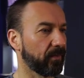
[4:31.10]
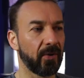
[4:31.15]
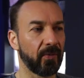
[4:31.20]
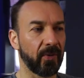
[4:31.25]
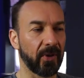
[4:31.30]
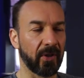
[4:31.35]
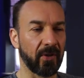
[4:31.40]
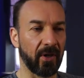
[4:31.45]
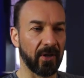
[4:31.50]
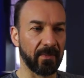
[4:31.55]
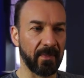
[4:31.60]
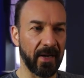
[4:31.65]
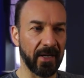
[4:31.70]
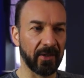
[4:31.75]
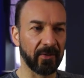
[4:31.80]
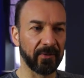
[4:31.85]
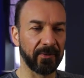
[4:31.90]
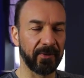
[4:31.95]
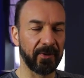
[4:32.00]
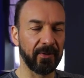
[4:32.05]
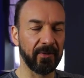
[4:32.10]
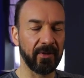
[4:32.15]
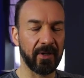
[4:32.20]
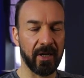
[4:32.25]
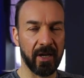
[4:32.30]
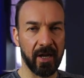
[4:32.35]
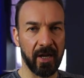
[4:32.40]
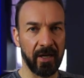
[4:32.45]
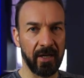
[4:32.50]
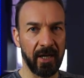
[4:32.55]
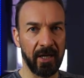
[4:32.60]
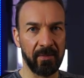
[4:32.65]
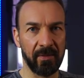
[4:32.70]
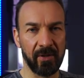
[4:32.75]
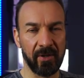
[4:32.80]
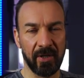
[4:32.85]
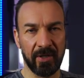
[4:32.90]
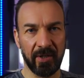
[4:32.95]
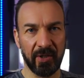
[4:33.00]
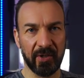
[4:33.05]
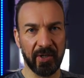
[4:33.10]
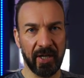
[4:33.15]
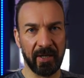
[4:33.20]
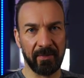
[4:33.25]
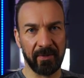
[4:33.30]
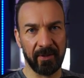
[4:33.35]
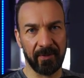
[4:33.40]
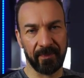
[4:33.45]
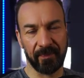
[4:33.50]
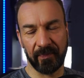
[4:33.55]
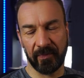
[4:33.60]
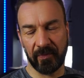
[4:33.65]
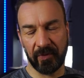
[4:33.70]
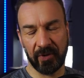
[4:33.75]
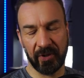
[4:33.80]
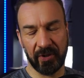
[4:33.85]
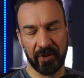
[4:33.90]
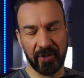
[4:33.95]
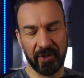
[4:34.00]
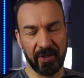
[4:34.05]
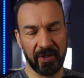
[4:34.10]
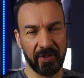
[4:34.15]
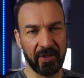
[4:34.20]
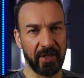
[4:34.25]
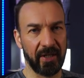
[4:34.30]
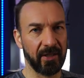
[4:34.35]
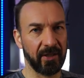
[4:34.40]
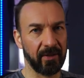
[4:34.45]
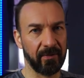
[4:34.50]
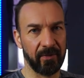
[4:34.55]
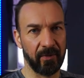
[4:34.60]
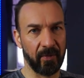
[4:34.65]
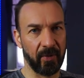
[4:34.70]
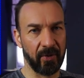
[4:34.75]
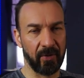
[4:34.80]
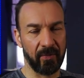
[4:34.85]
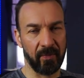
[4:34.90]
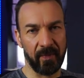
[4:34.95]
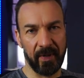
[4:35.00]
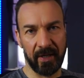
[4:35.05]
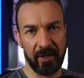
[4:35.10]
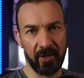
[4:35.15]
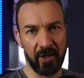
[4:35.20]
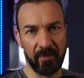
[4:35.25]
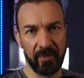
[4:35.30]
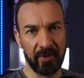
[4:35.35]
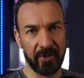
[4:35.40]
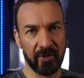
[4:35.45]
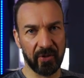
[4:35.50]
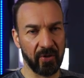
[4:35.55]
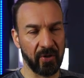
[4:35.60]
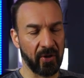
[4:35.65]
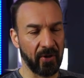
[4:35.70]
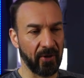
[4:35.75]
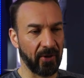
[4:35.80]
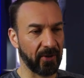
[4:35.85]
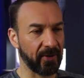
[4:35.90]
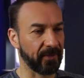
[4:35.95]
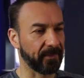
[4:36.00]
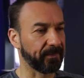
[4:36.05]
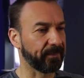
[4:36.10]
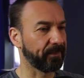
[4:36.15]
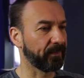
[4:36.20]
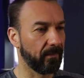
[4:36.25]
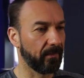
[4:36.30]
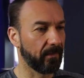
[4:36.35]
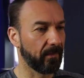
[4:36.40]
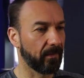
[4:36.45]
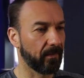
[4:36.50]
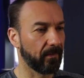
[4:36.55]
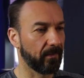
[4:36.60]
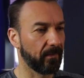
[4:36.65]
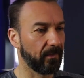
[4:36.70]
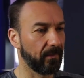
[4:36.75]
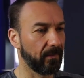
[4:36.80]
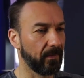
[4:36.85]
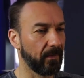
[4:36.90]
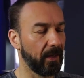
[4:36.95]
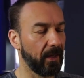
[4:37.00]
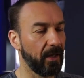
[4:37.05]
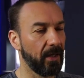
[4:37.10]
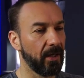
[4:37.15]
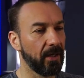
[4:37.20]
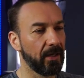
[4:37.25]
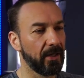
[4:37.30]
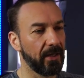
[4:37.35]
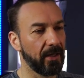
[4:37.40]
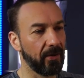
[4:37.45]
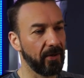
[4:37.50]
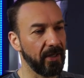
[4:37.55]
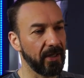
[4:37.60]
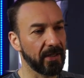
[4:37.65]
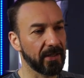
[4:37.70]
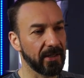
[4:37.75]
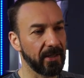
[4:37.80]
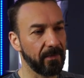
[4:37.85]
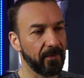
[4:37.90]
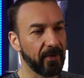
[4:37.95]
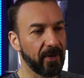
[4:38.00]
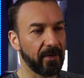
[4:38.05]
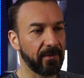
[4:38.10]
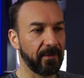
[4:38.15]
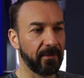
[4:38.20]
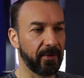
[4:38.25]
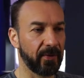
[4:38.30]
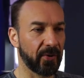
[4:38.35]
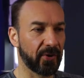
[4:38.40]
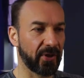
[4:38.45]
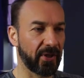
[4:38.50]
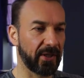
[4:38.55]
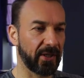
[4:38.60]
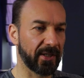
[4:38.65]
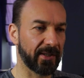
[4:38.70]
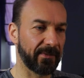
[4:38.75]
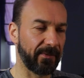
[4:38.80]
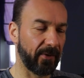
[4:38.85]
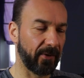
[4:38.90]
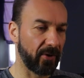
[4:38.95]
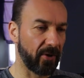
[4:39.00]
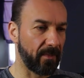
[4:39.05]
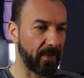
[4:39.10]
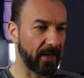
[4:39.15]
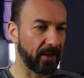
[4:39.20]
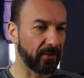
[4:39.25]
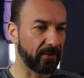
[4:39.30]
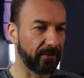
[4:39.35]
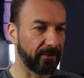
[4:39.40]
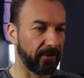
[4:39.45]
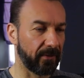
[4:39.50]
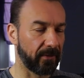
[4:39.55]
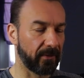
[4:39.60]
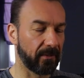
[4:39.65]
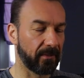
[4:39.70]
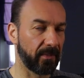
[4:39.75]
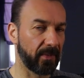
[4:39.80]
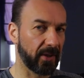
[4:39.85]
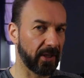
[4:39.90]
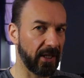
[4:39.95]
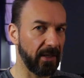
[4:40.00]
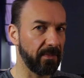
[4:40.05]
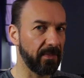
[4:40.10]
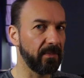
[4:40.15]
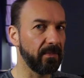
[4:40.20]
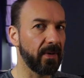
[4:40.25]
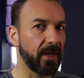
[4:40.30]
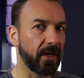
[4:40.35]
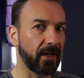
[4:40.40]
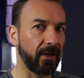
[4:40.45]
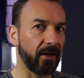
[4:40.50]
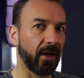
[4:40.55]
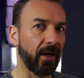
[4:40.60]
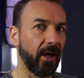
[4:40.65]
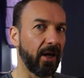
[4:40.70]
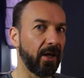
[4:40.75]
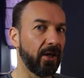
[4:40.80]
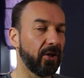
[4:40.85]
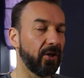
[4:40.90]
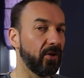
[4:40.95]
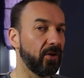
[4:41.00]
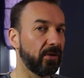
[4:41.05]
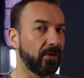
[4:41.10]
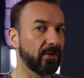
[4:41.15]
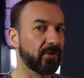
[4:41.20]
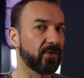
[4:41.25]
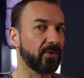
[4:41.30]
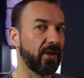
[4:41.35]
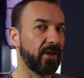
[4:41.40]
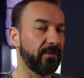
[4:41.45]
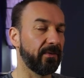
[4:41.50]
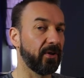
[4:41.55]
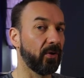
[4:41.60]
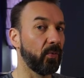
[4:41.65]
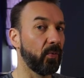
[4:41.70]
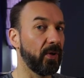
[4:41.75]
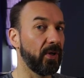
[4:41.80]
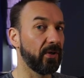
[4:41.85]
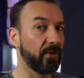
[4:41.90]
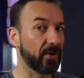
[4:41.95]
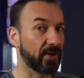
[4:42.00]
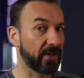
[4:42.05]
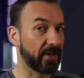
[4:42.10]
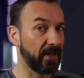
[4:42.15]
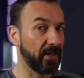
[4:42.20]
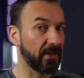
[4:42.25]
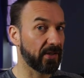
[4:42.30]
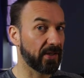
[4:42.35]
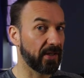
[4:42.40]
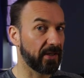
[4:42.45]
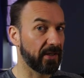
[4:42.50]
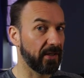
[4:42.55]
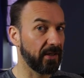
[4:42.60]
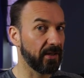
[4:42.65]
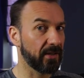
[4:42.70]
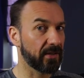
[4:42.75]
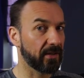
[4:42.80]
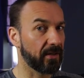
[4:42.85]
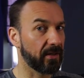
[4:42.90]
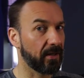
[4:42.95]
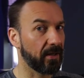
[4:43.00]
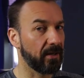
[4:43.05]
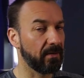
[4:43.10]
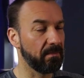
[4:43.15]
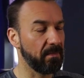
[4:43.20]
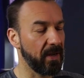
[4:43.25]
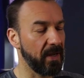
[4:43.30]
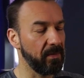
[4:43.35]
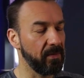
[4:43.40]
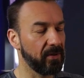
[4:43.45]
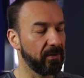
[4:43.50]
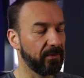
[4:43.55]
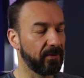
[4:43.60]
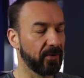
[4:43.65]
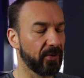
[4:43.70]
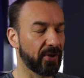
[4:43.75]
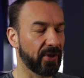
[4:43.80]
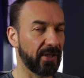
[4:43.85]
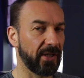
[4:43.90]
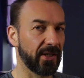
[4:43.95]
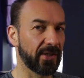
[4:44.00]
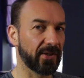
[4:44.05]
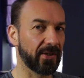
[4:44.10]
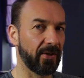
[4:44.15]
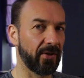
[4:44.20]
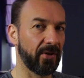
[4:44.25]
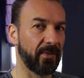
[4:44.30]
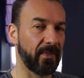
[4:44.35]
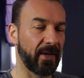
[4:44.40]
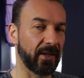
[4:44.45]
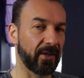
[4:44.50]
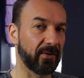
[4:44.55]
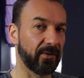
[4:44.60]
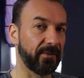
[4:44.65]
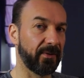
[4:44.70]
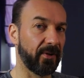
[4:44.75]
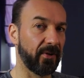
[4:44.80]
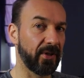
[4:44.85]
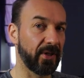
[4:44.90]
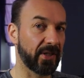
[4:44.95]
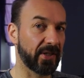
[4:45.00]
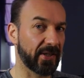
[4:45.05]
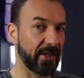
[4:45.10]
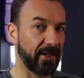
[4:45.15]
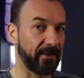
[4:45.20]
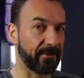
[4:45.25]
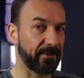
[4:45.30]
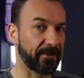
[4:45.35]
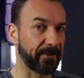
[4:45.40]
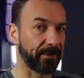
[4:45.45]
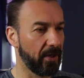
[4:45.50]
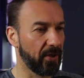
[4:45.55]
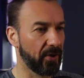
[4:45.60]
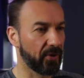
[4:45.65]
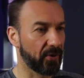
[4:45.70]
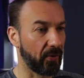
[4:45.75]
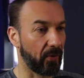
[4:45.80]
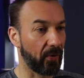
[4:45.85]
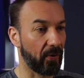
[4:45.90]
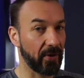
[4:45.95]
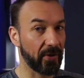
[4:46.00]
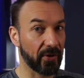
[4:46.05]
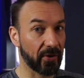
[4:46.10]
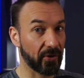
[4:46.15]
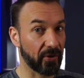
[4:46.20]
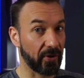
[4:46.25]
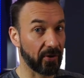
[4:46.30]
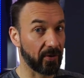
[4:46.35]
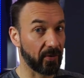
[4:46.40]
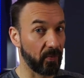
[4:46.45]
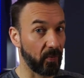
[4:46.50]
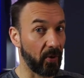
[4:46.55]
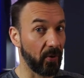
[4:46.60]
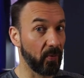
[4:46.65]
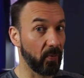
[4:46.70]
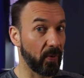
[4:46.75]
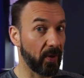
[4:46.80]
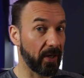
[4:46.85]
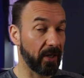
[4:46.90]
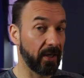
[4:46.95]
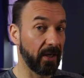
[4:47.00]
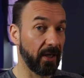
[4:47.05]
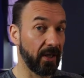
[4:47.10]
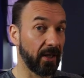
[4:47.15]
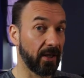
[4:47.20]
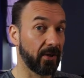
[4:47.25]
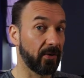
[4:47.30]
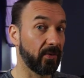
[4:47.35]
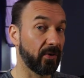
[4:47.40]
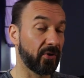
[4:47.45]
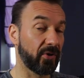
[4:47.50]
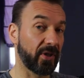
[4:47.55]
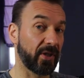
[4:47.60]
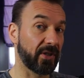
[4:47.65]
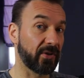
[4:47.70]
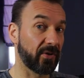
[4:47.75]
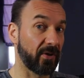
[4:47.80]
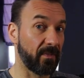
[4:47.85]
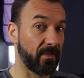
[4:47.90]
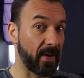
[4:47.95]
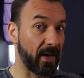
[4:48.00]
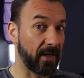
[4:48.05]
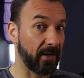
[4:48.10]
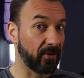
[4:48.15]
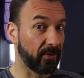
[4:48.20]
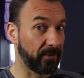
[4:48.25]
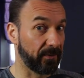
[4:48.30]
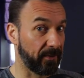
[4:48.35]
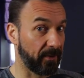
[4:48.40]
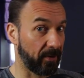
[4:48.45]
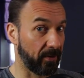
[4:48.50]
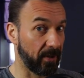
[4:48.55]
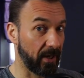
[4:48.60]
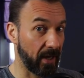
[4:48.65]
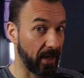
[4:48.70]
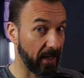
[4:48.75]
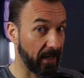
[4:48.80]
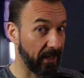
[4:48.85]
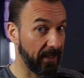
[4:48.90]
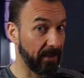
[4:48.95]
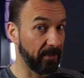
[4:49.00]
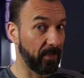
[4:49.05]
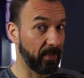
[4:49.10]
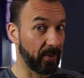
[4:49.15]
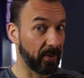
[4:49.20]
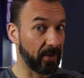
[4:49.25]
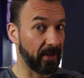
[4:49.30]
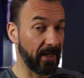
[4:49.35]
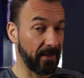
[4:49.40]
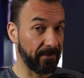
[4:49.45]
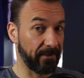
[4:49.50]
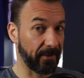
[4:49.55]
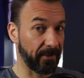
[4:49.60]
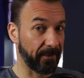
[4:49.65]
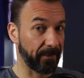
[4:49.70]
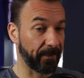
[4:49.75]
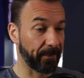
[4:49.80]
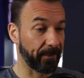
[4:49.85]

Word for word: Record microphone, enable or disable, just as I said, if you want to make comments or not. Now next up we have a few settings for your microphone, but keep in mind you also have your Windows 10 settings and maybe a few settings on the microphone itself. So this is just one way to adjust your microphone input level.